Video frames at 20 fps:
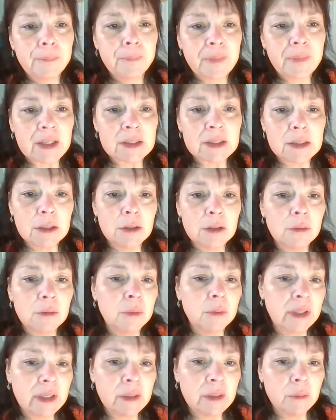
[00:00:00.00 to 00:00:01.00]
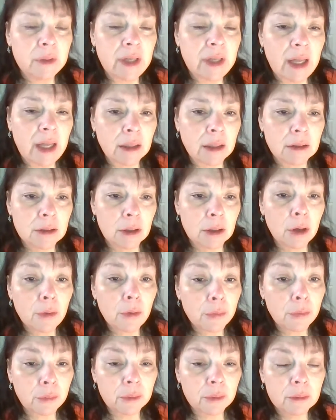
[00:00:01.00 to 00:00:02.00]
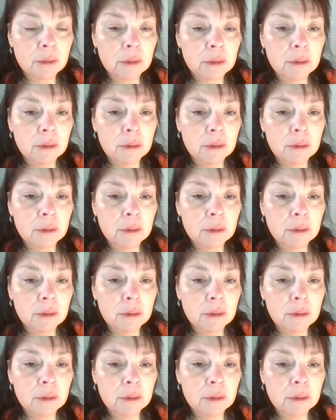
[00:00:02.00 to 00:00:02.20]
Because he knew what he would have to go through.